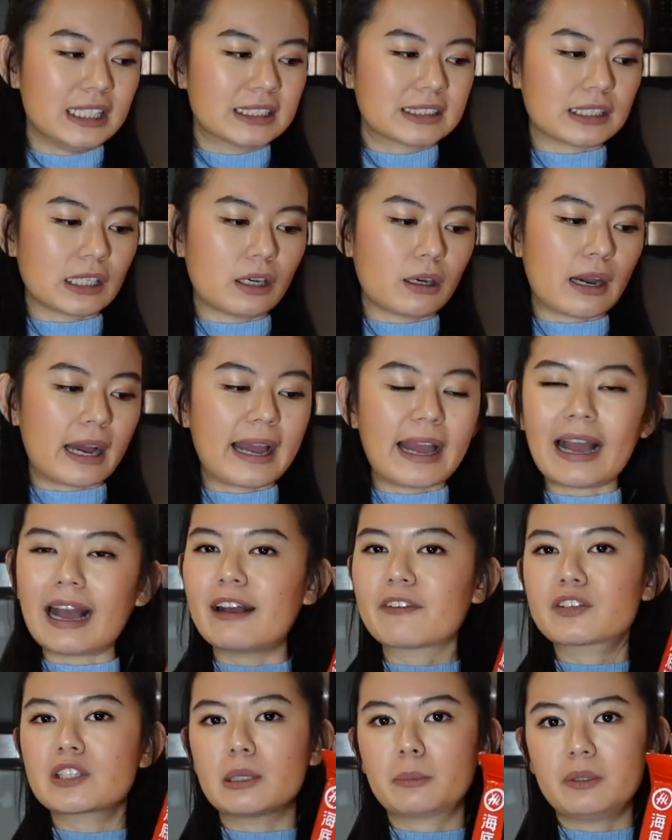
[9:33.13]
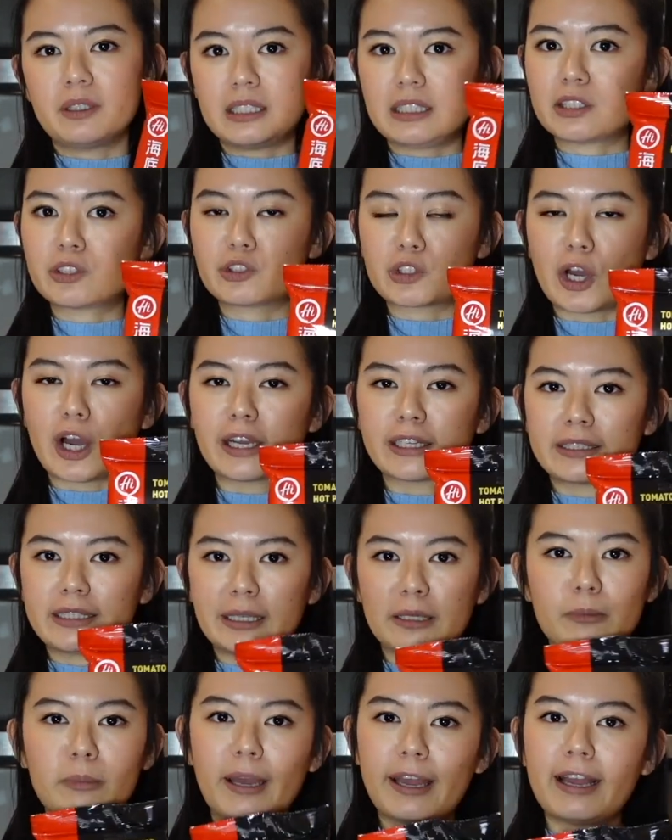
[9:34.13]
So I have some of these stocked
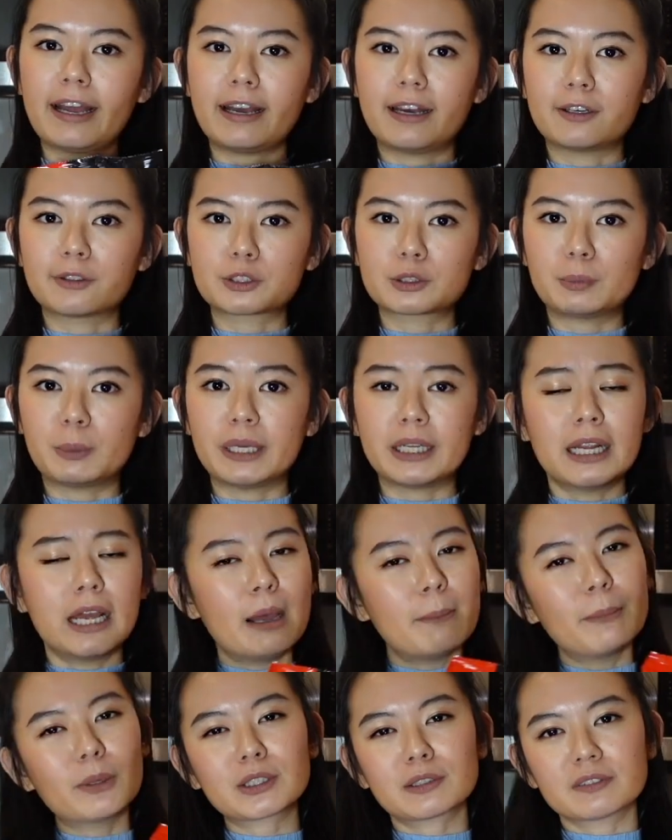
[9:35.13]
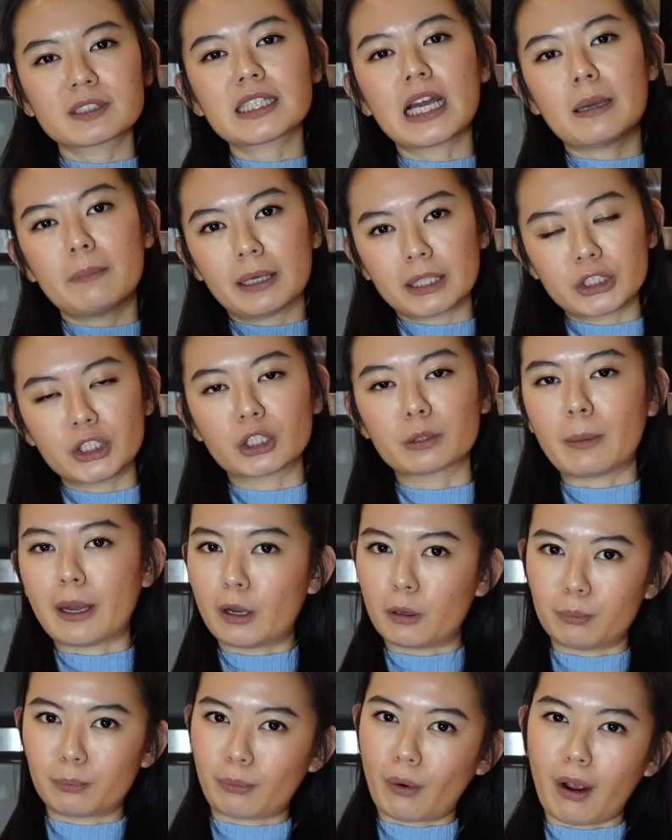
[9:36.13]
in my house, but most of the time I cook my
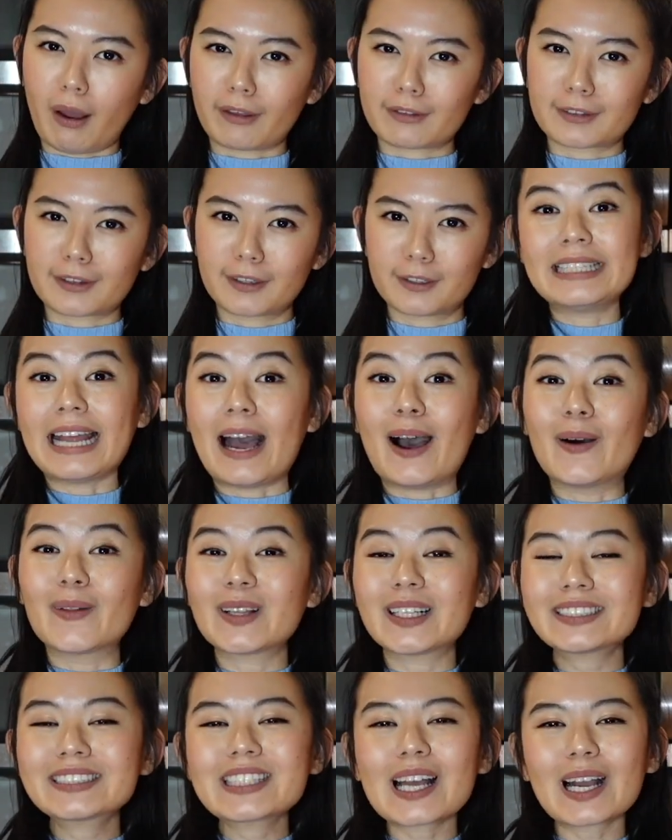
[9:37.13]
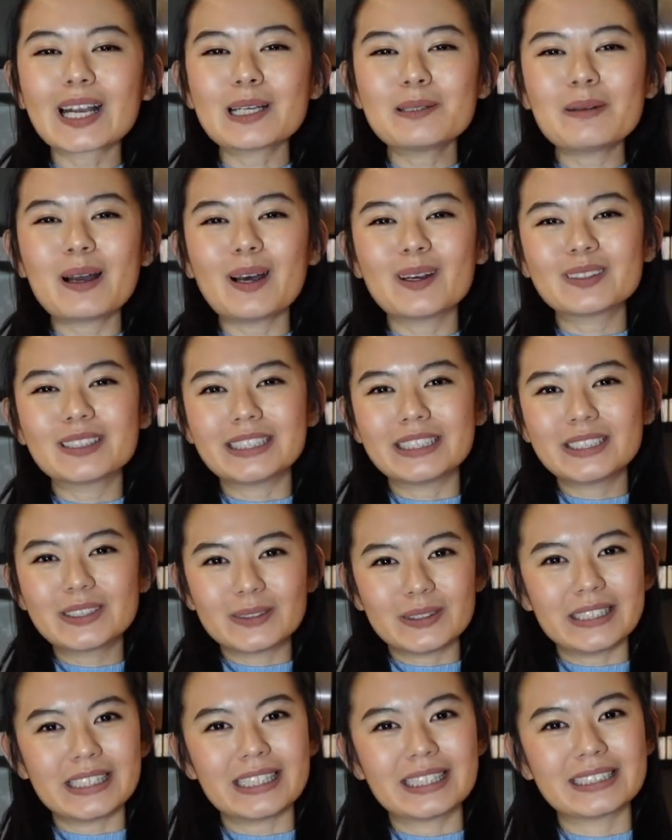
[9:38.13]
own broth. Now, let's talk about the
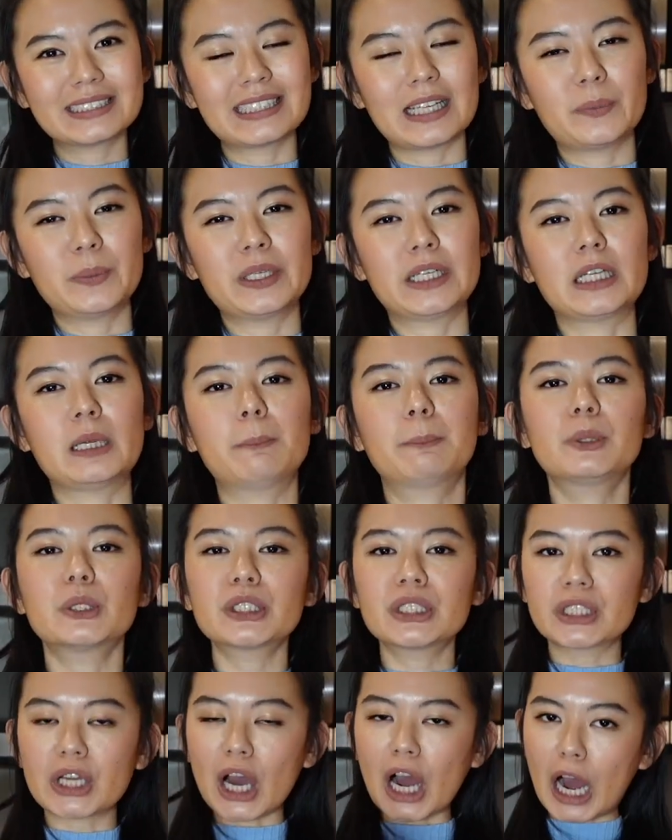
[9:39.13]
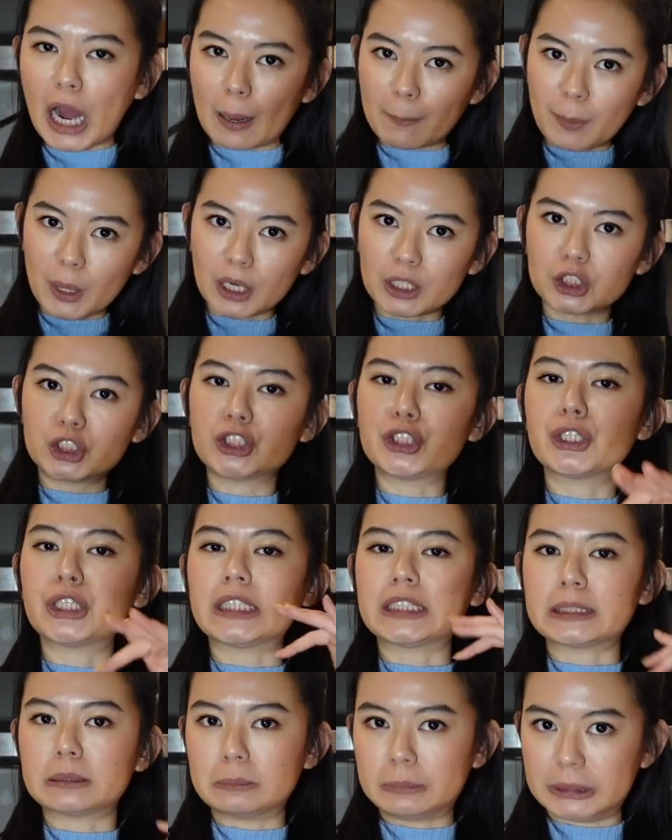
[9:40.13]
ingredients that we're gonna put in the hot pot during the